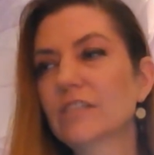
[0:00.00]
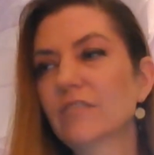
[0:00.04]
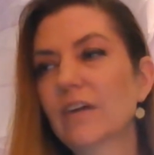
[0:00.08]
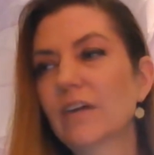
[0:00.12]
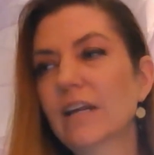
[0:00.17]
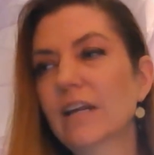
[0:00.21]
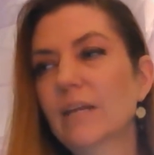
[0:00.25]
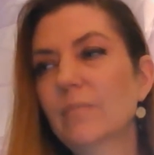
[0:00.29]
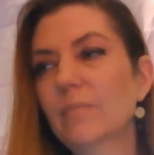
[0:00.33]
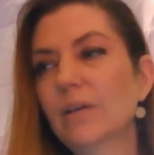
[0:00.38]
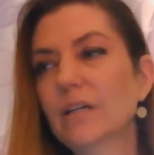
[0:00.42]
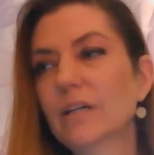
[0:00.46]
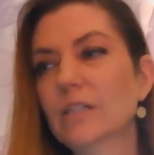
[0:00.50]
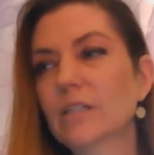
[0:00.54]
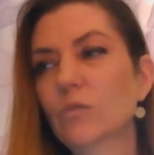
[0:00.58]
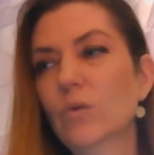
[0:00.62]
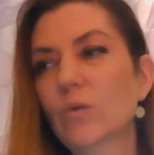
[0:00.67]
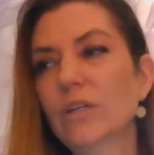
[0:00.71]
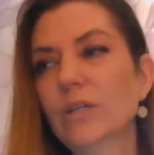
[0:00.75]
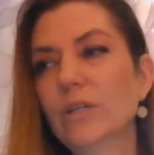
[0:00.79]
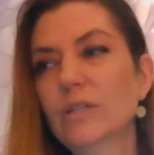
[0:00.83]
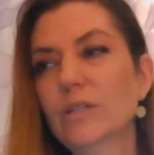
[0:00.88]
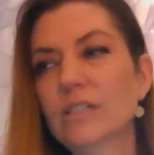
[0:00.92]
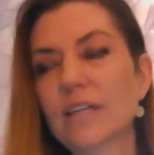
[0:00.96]
funny because
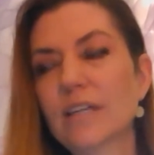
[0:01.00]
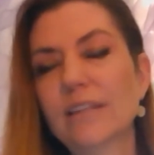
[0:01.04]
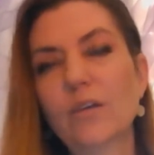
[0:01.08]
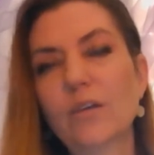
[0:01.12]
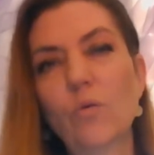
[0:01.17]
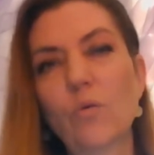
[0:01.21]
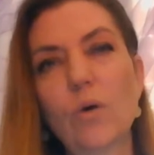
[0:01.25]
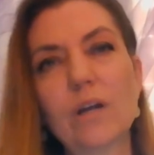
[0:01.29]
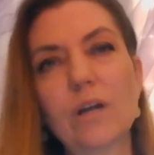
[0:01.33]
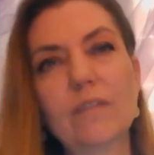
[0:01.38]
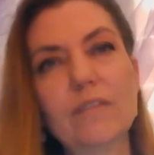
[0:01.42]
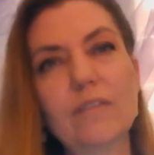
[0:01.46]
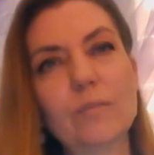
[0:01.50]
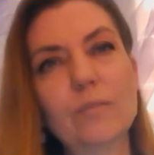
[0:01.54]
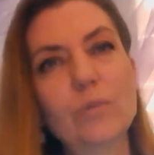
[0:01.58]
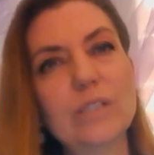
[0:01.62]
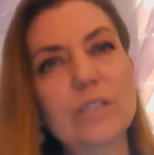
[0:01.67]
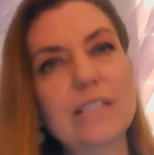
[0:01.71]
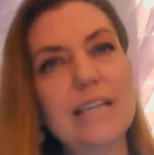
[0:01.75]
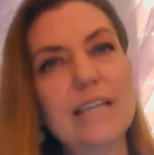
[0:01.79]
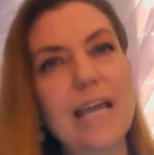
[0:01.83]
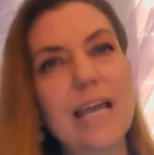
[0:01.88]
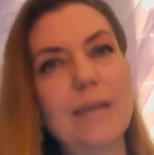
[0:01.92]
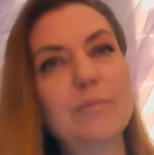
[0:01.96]
when you said that one of them
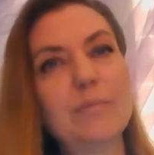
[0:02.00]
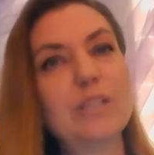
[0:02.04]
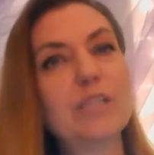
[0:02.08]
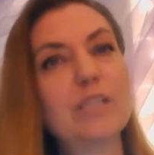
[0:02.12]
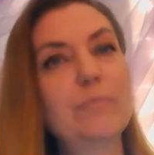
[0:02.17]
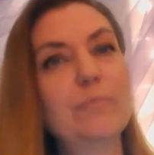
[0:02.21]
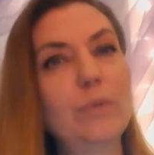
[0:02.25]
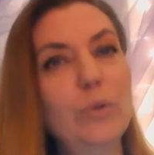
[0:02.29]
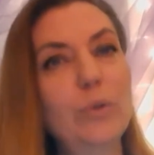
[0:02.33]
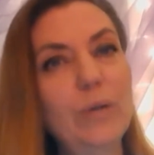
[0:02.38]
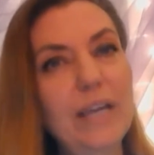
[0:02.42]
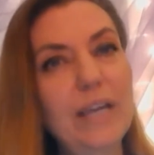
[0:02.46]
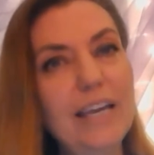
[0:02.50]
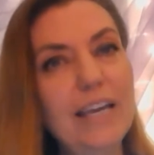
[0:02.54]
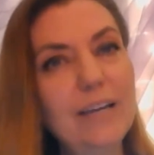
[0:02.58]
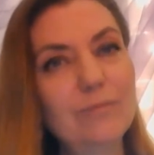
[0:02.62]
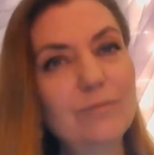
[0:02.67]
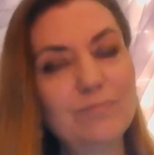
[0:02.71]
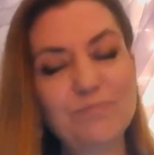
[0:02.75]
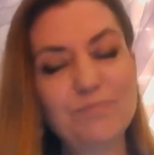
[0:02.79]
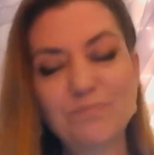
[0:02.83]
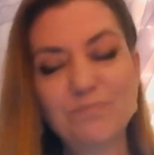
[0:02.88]
was named Spooky,